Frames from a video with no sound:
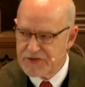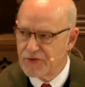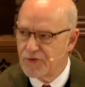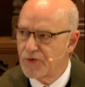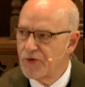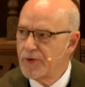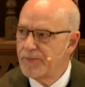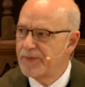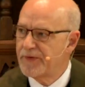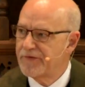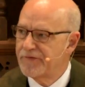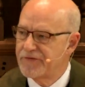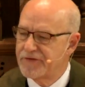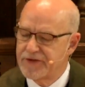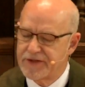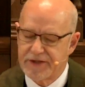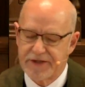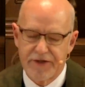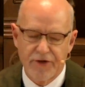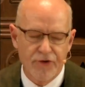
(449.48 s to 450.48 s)
group of
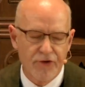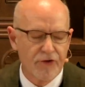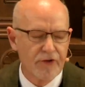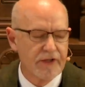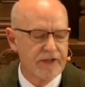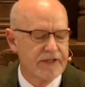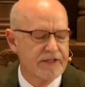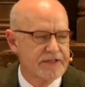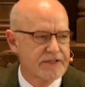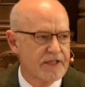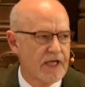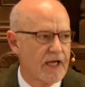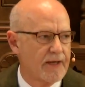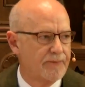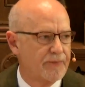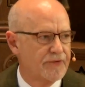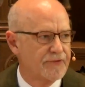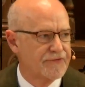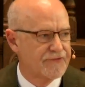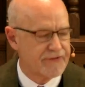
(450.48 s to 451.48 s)
early
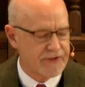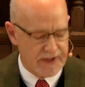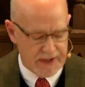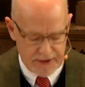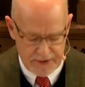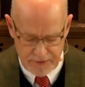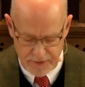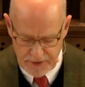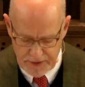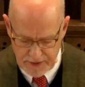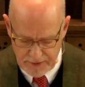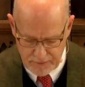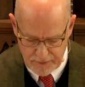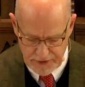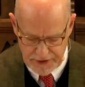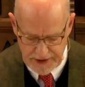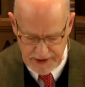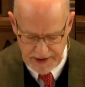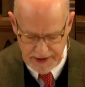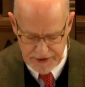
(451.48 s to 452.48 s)
disciples in,
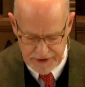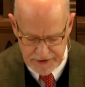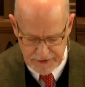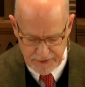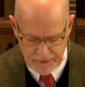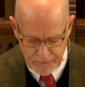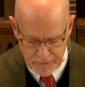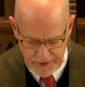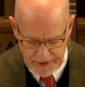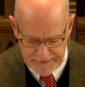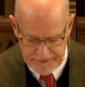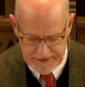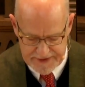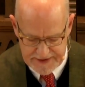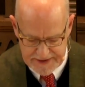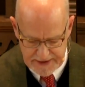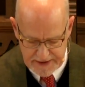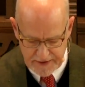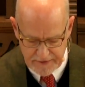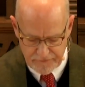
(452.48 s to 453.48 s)
in, uh, in the
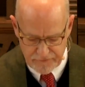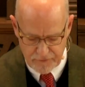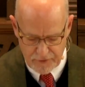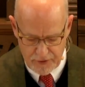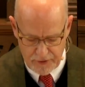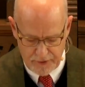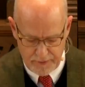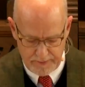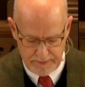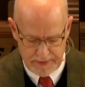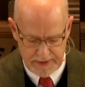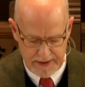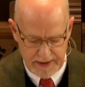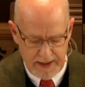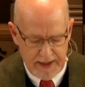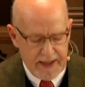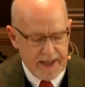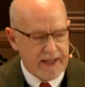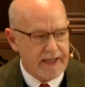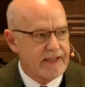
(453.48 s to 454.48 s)
city of Rome.
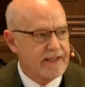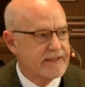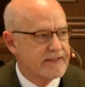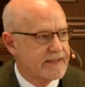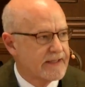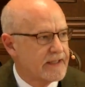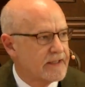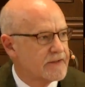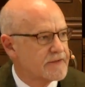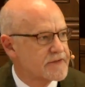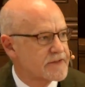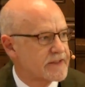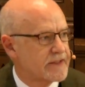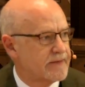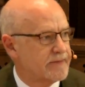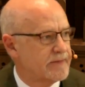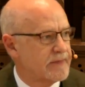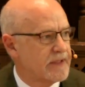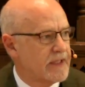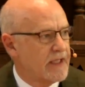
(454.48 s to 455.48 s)
And he tells
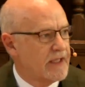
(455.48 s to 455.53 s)
them